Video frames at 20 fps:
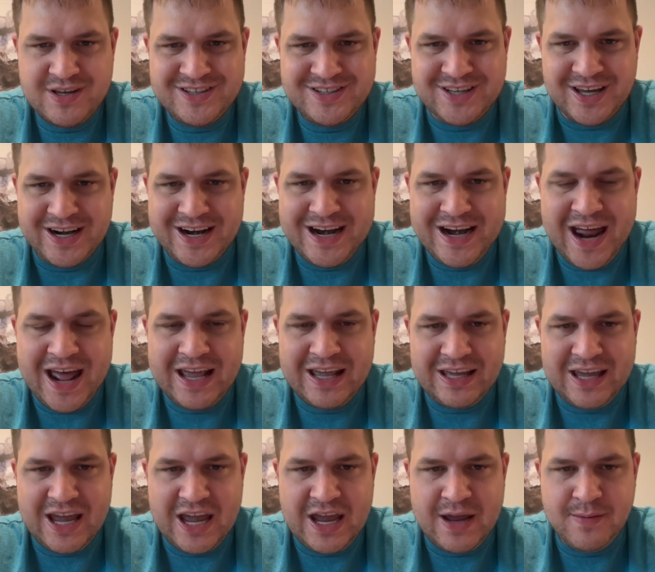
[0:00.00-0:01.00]
Sunday night
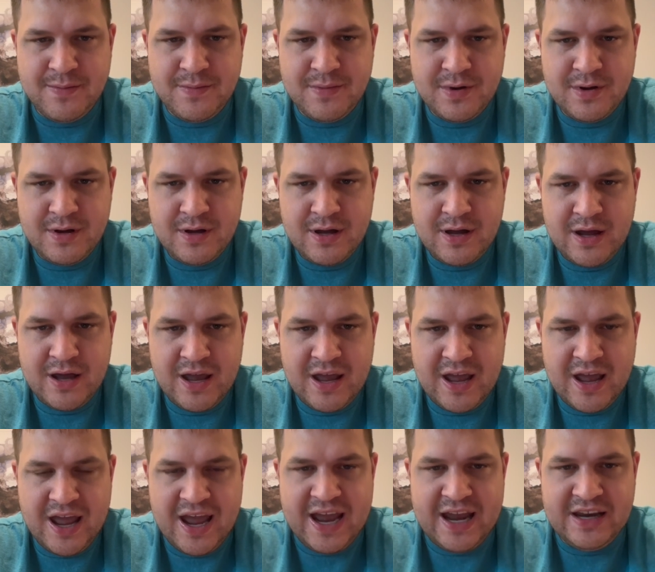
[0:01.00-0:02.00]
game,
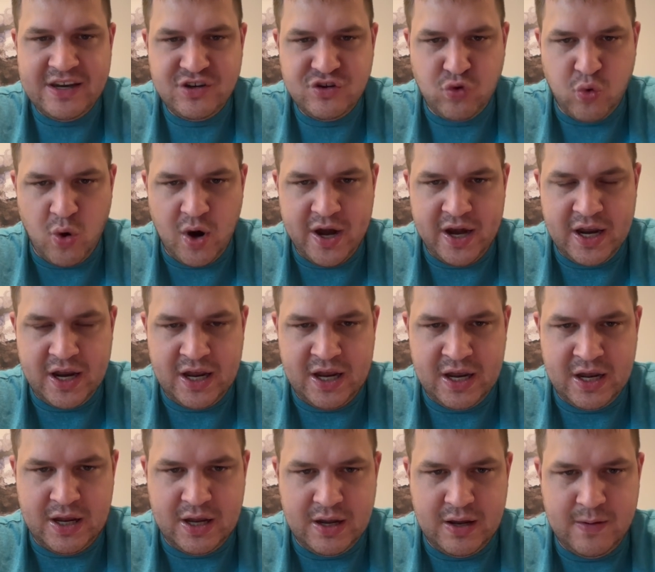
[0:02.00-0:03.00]

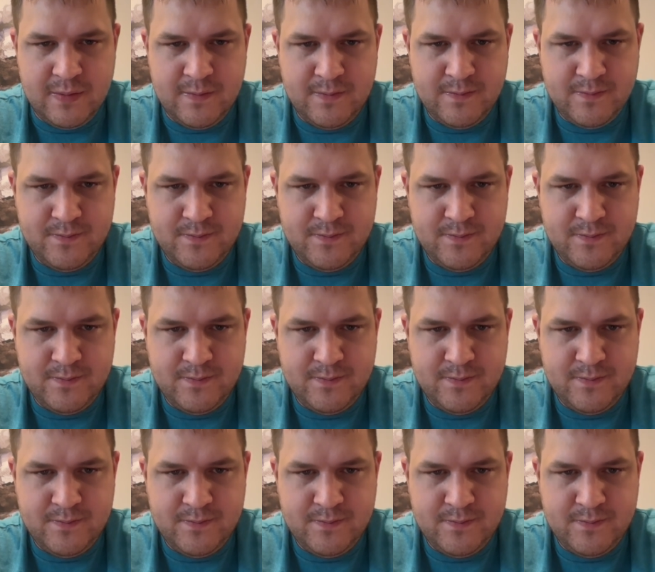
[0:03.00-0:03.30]
8:20.